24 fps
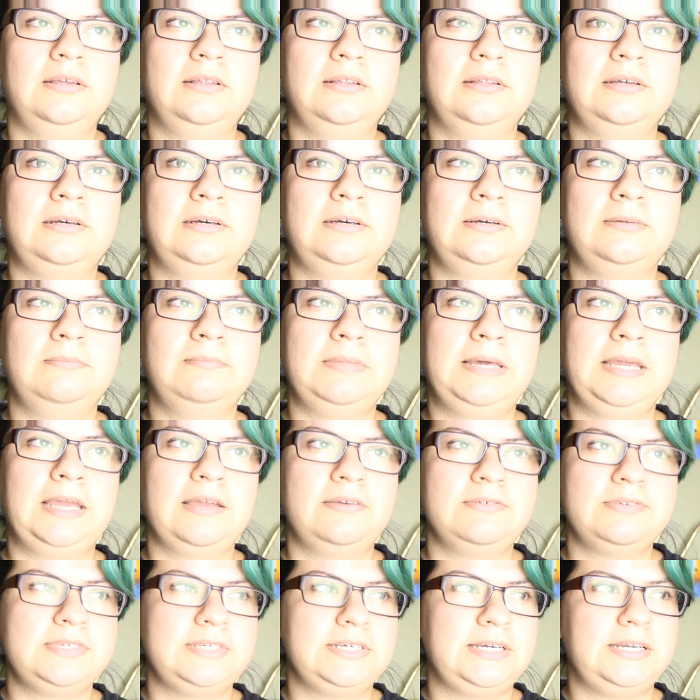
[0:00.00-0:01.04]
Um, like
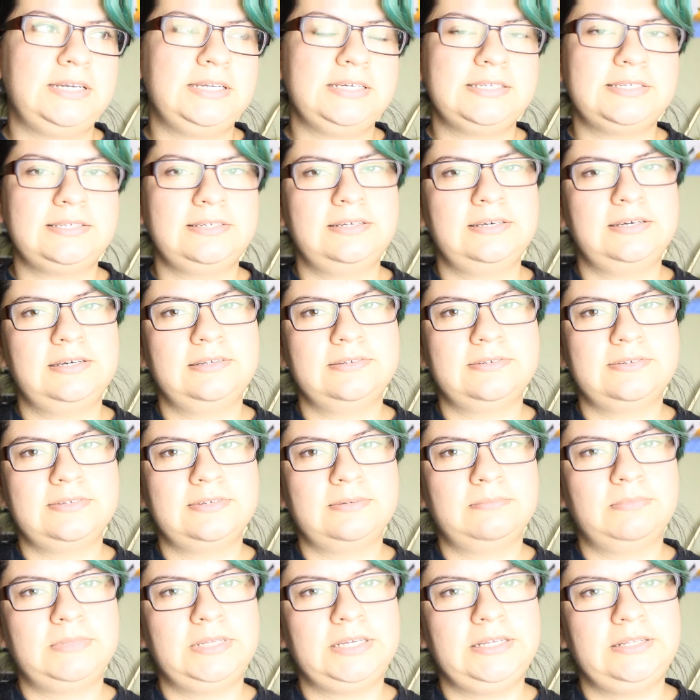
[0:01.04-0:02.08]
I said, it's not
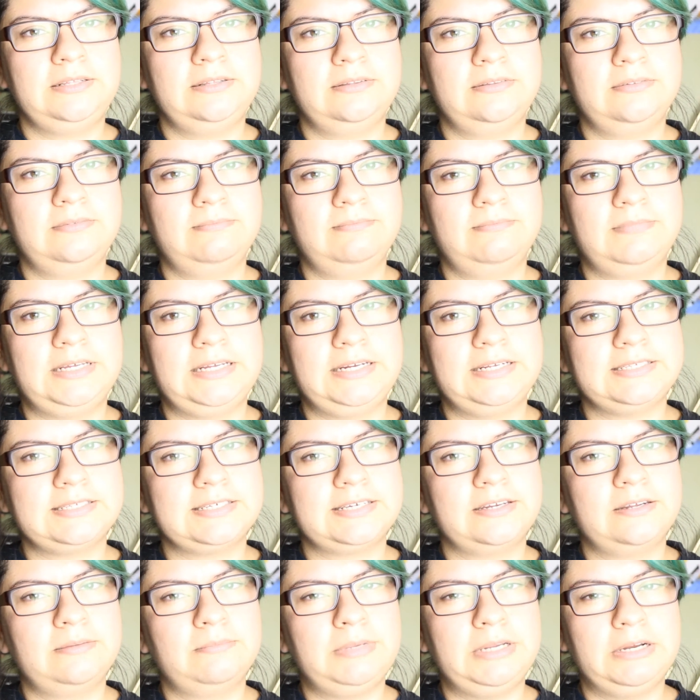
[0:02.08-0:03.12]
something that it's
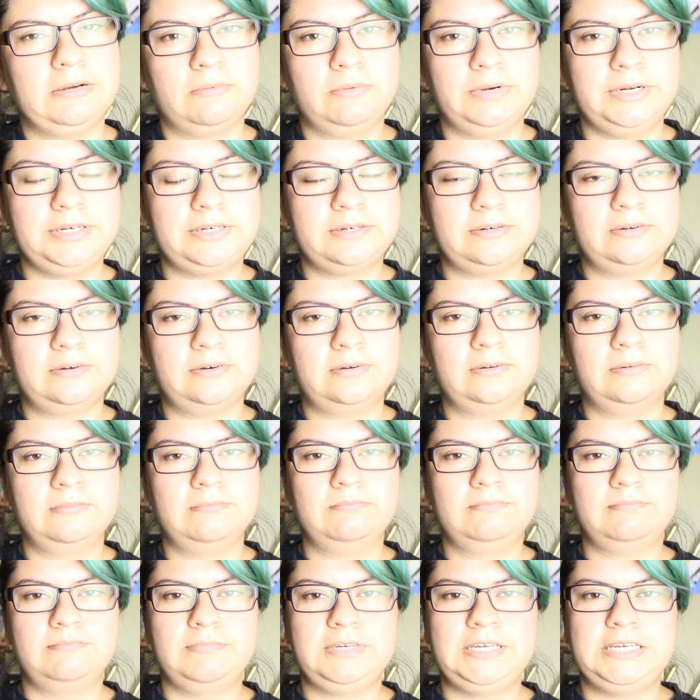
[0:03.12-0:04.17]
going to be original.